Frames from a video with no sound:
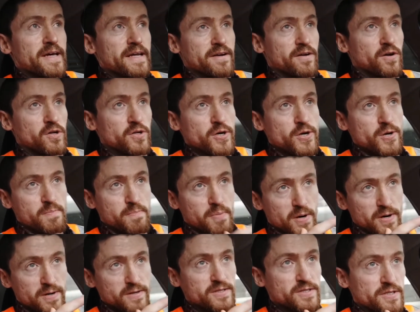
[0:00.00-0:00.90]
all your
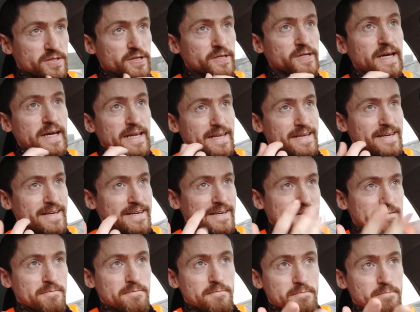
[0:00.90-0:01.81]
perks, and you're
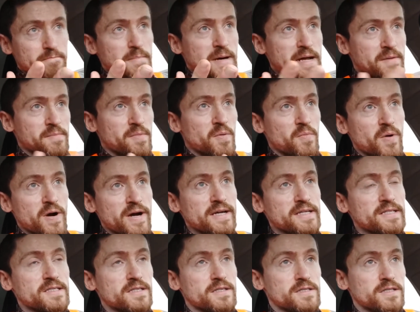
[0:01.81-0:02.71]
getting minimum
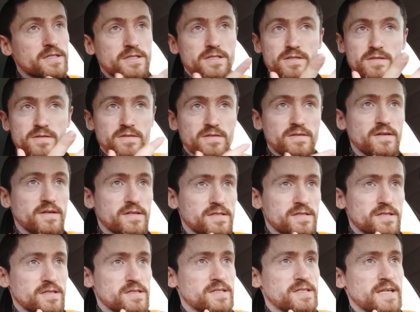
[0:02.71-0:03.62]
wage. It's just
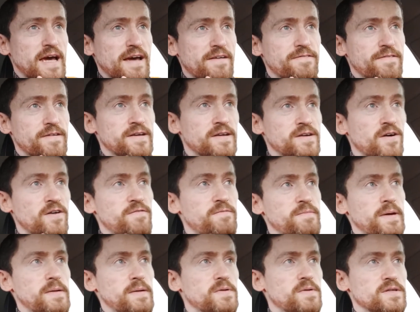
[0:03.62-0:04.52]
siphoning off
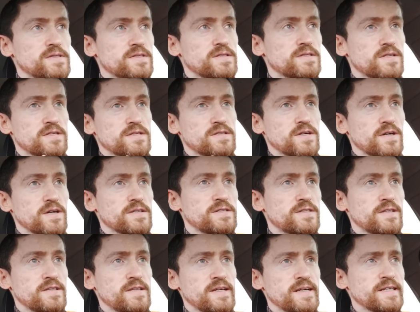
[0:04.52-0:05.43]
people. It's
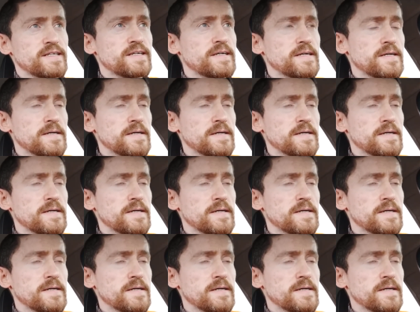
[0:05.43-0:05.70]
disgusting. Like